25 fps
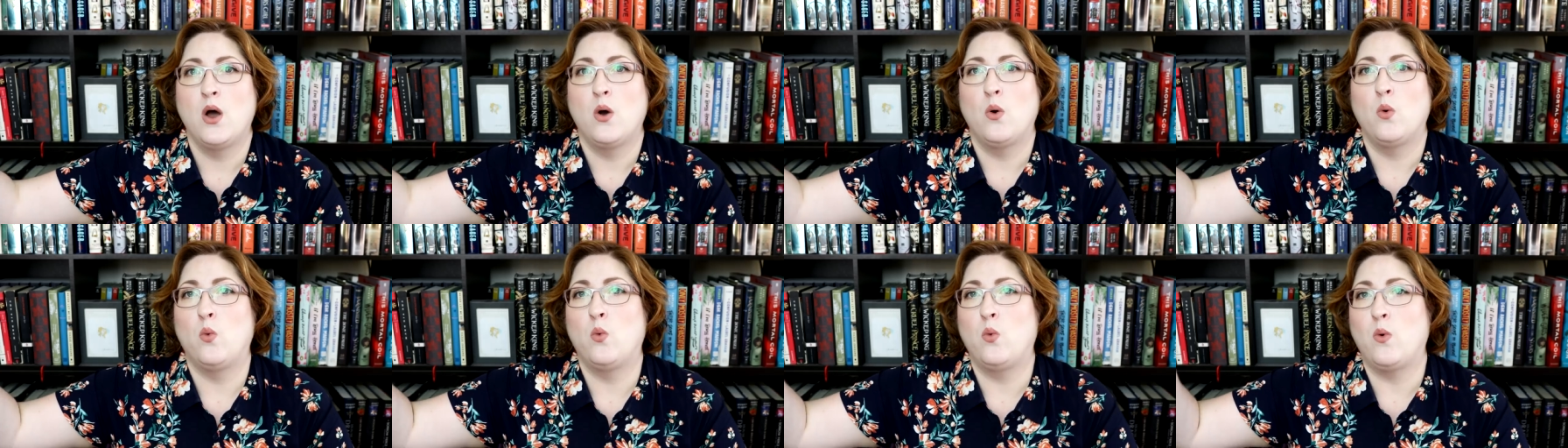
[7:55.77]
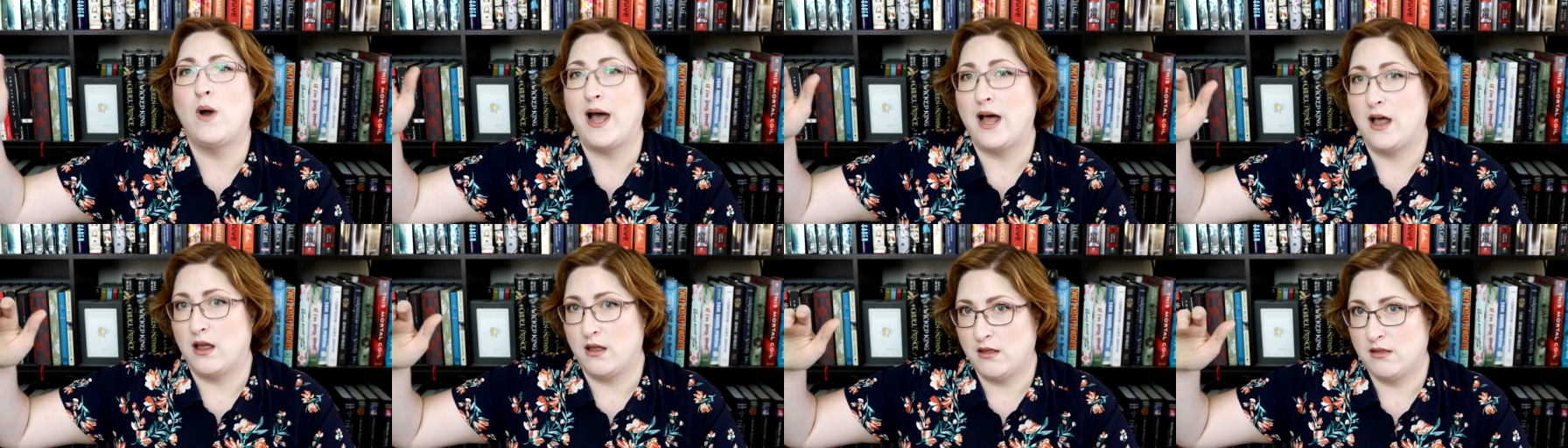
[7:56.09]

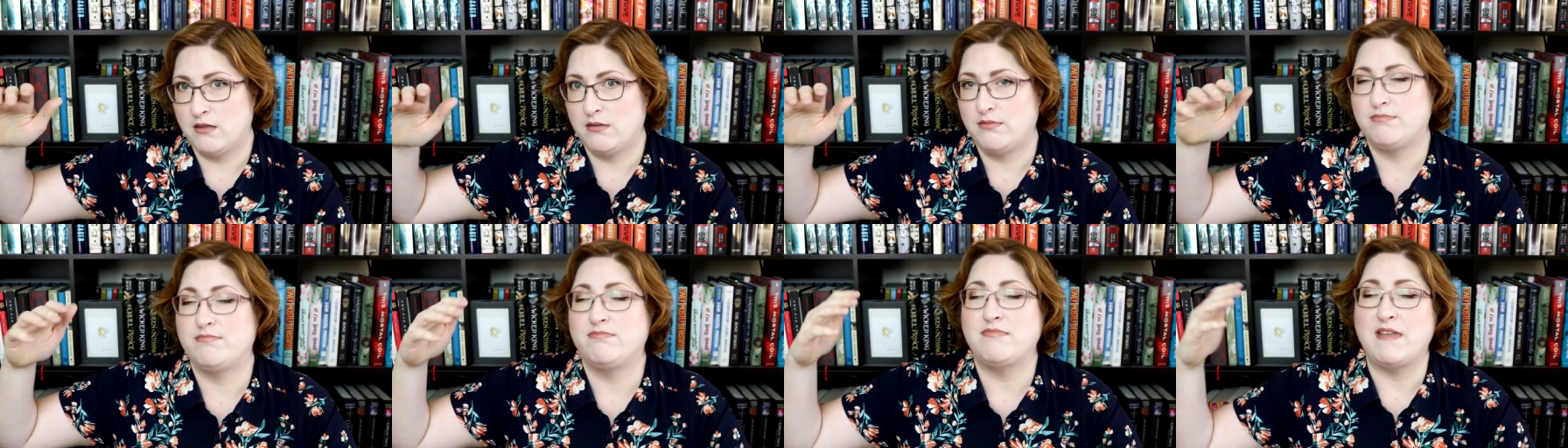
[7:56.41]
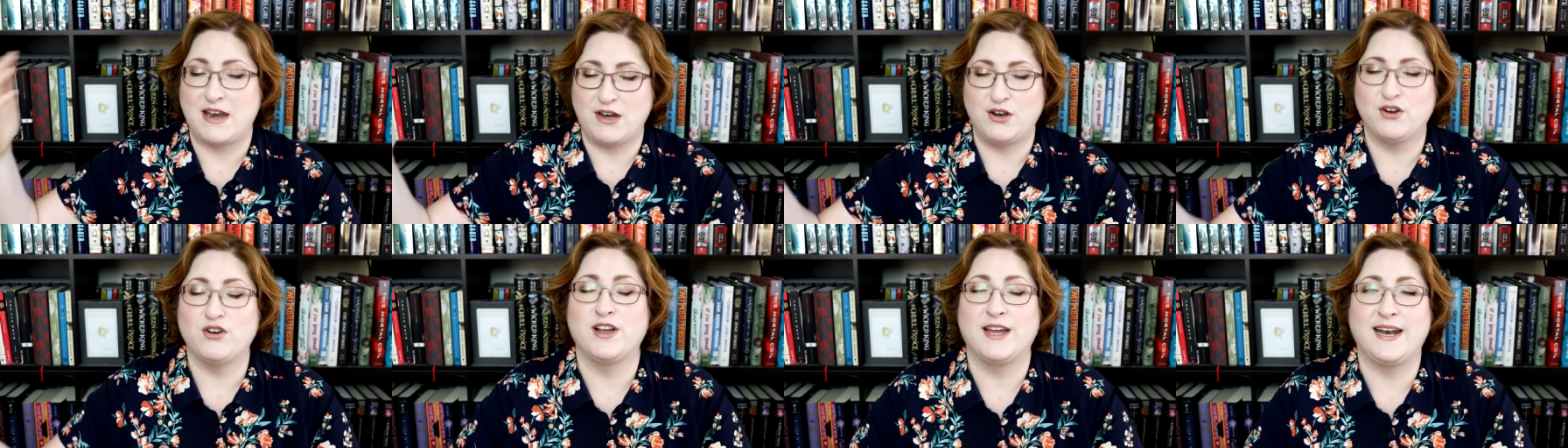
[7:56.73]
well,
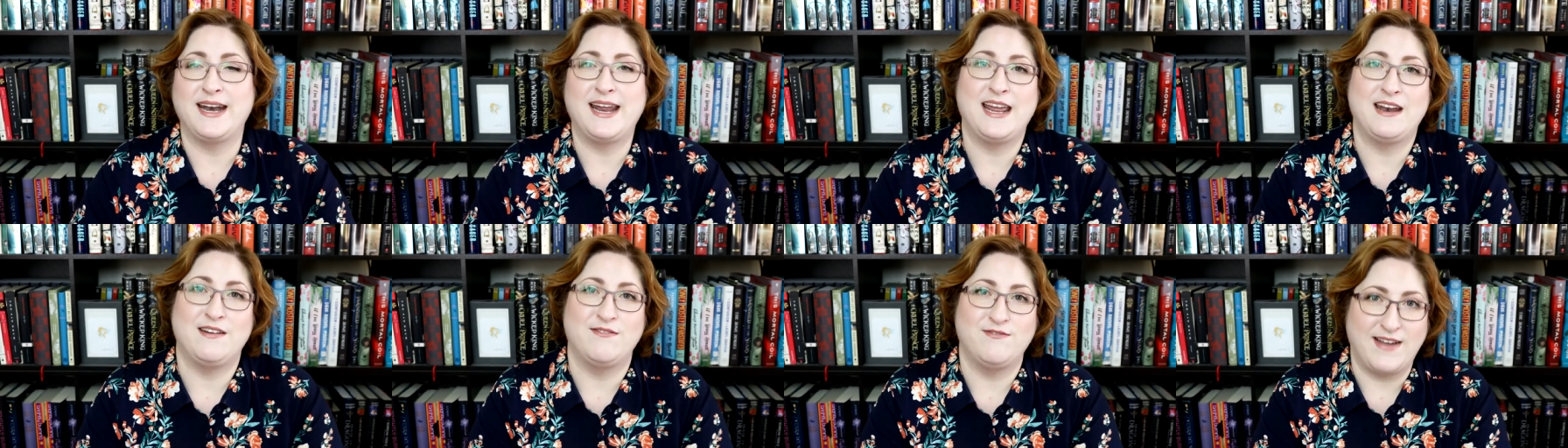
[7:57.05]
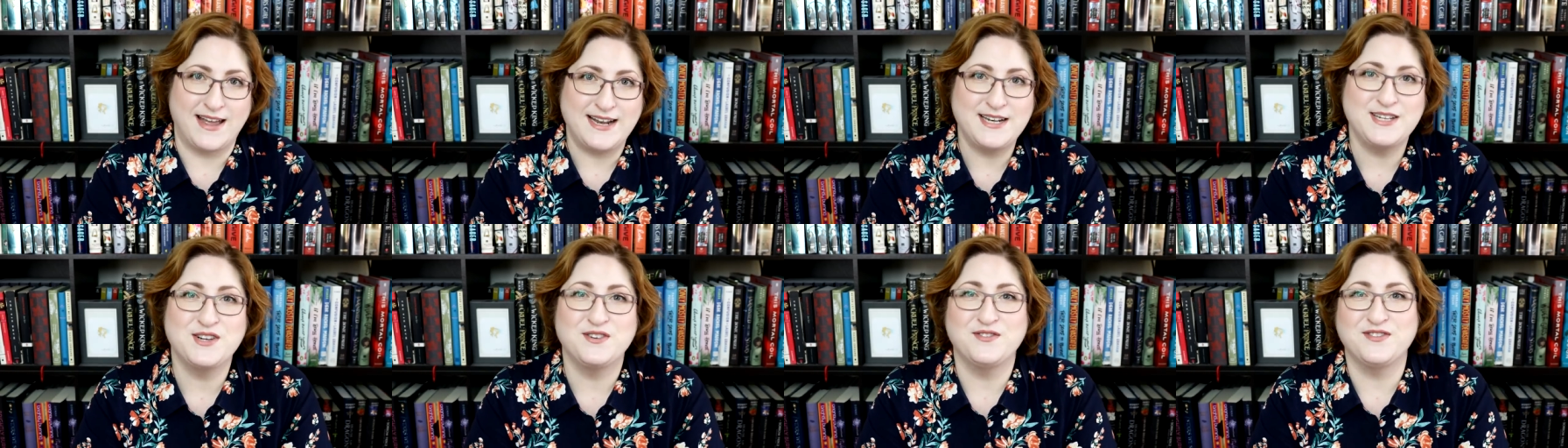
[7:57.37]
then you're going to
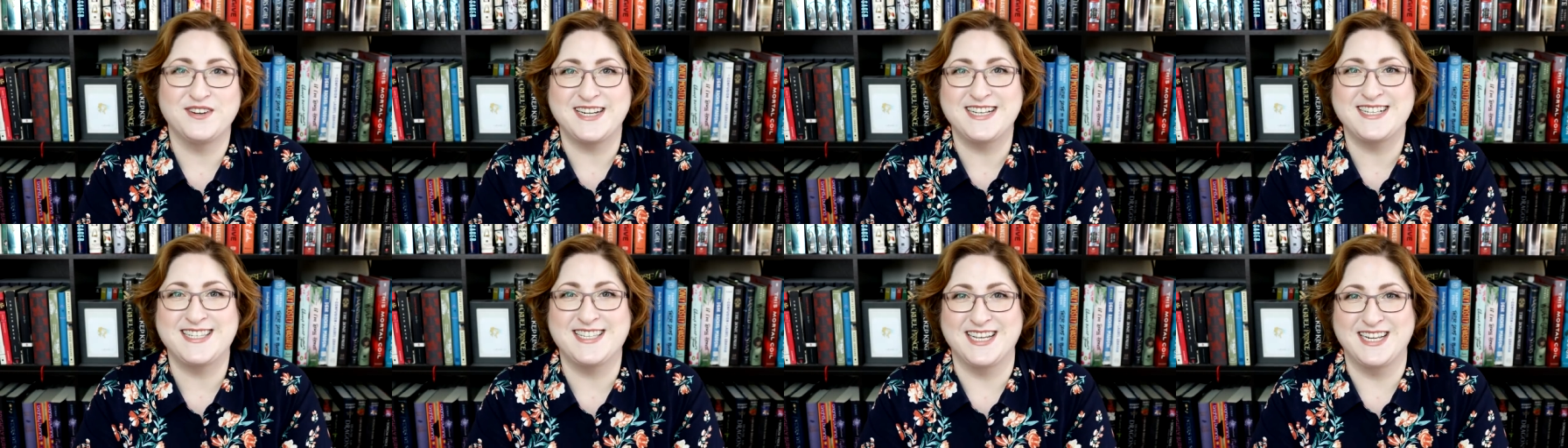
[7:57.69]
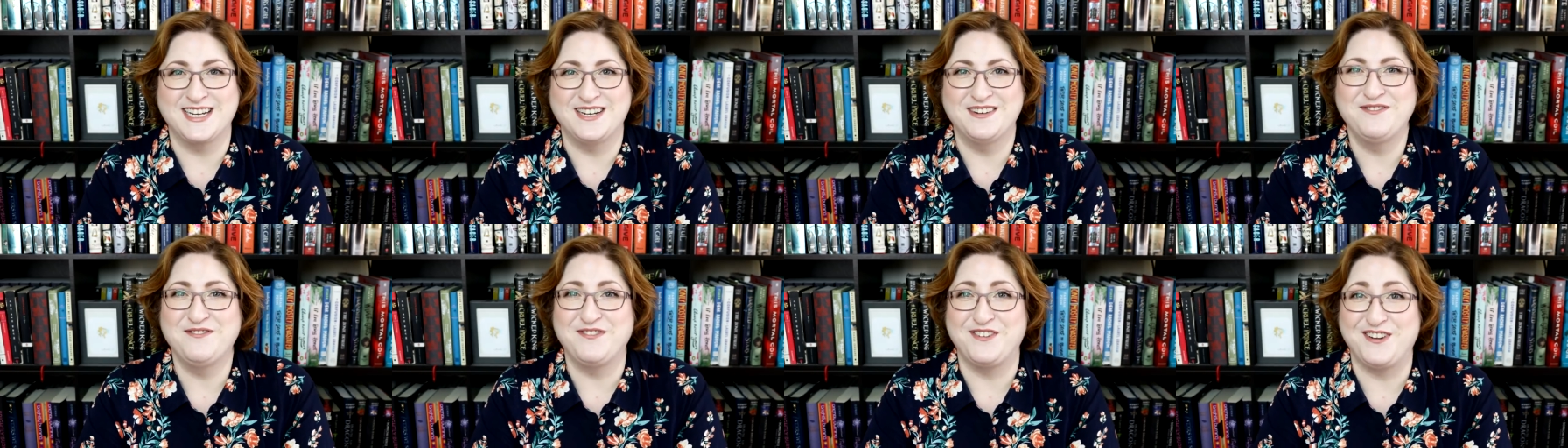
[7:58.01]
invent a
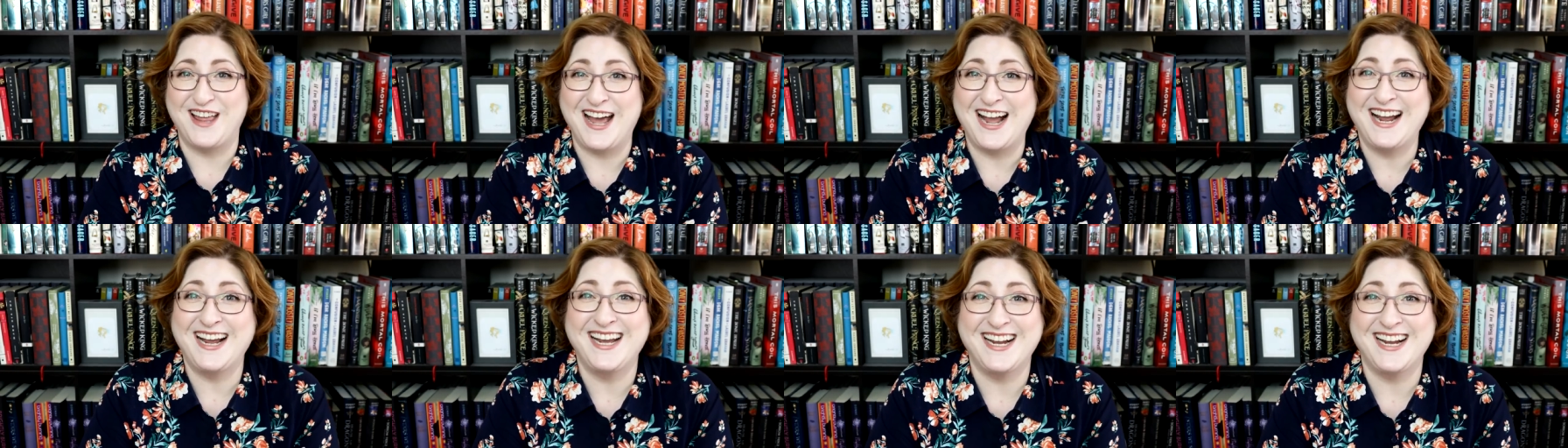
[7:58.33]
reason for that